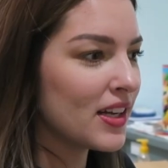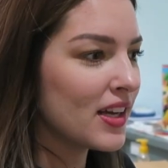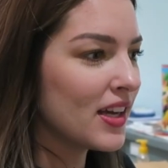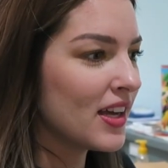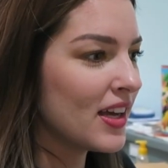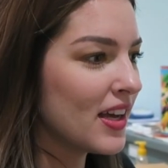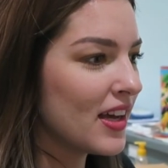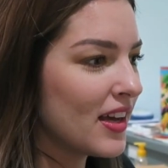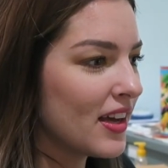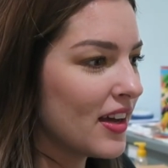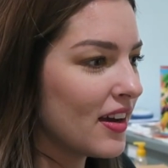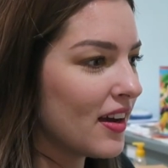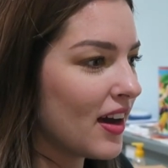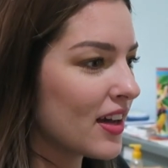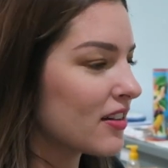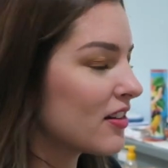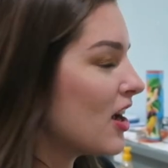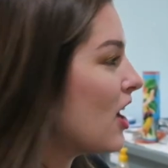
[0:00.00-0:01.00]

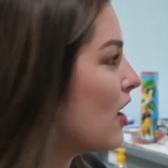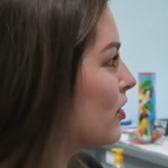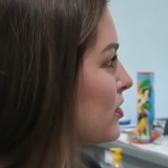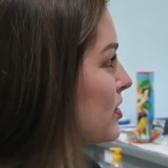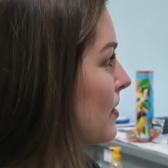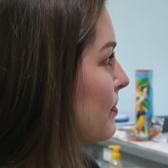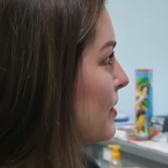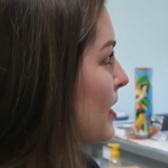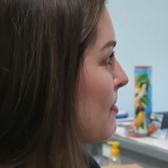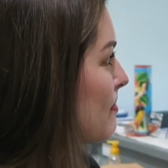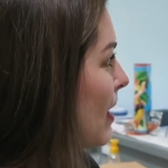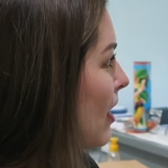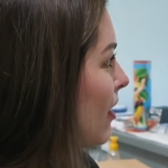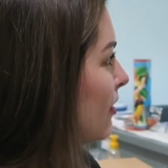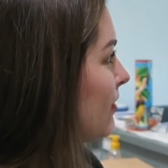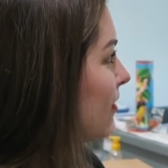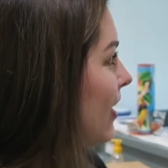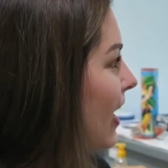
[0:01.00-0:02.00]
I don't know, something
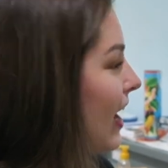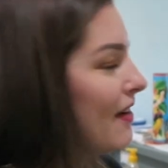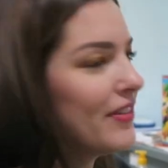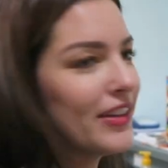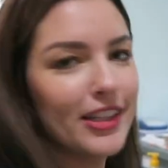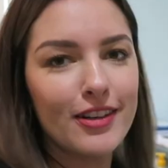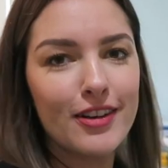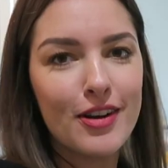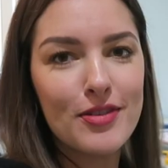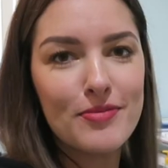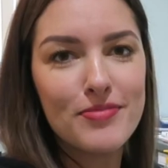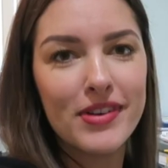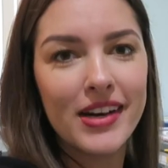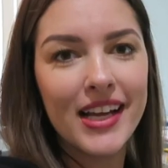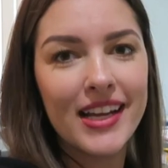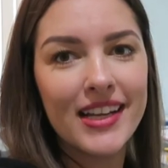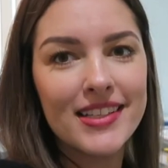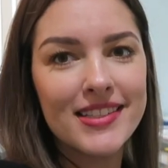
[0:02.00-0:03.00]
about having your own
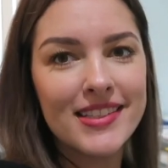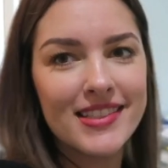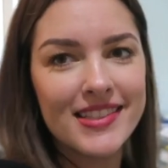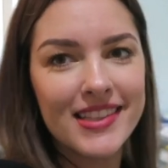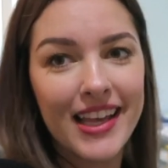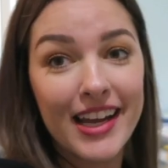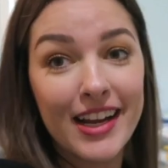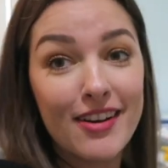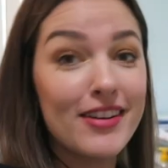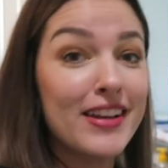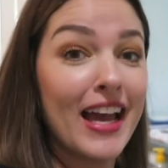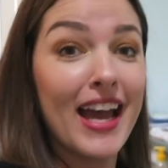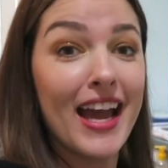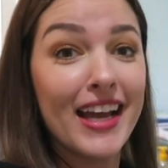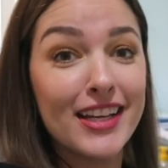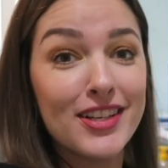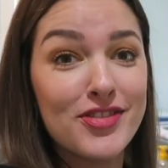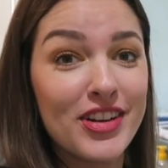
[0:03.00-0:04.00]
place is like,
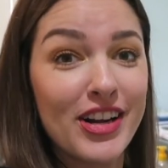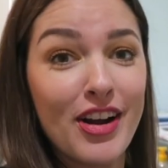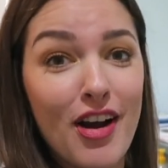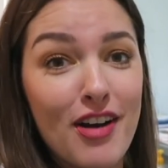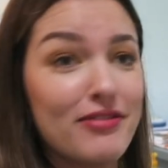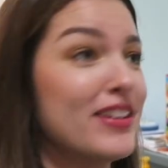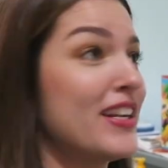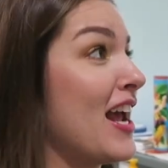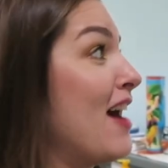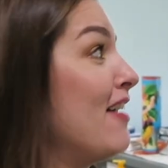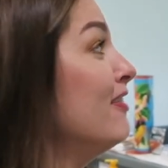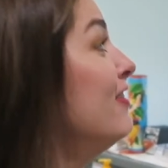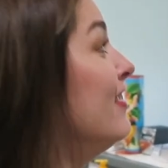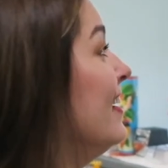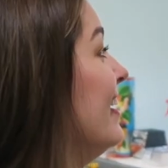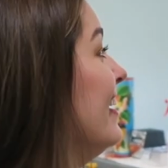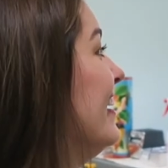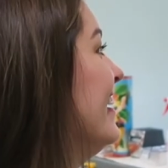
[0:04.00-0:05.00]
okay, I can drink coffee
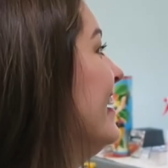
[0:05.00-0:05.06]
now.